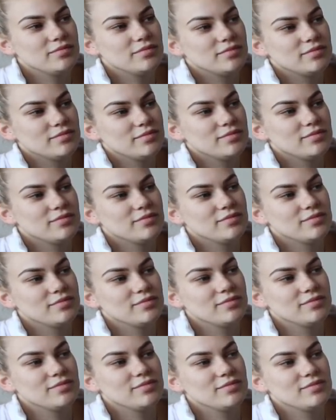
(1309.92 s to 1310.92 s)

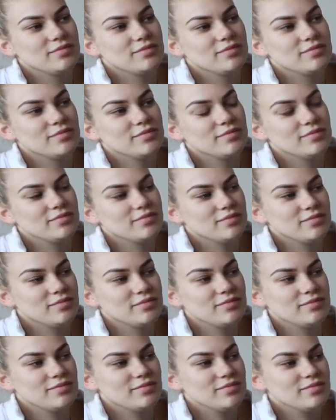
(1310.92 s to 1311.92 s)

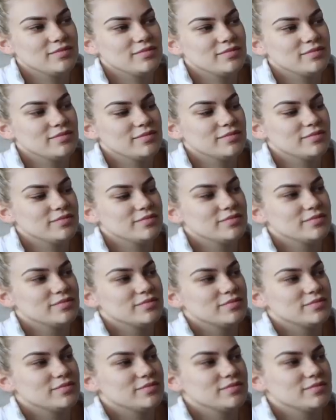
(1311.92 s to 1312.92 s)

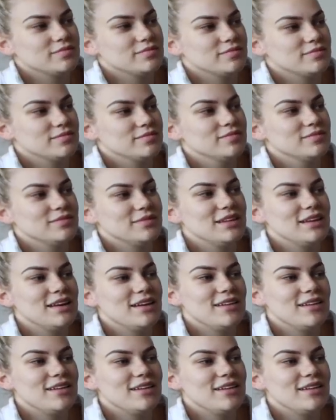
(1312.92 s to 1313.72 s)
[no speech]